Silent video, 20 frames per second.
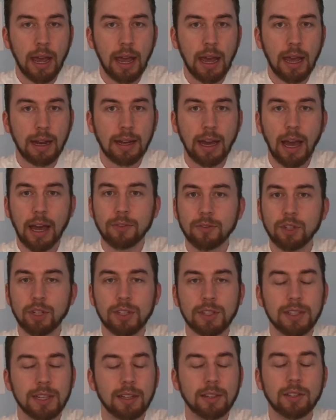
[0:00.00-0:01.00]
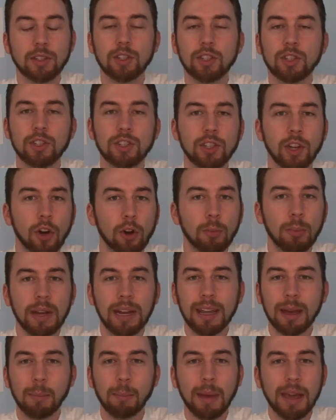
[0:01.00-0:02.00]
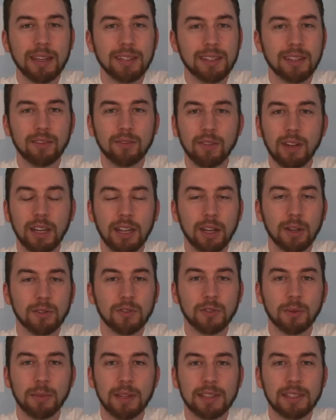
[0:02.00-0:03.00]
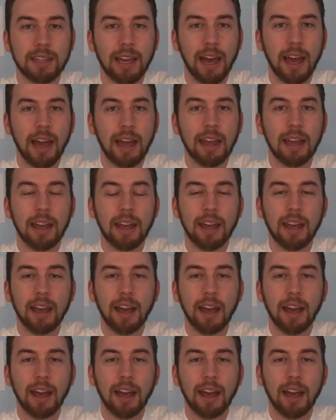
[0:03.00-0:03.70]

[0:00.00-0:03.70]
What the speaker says: And I've just seen so many amazing videos from this guy.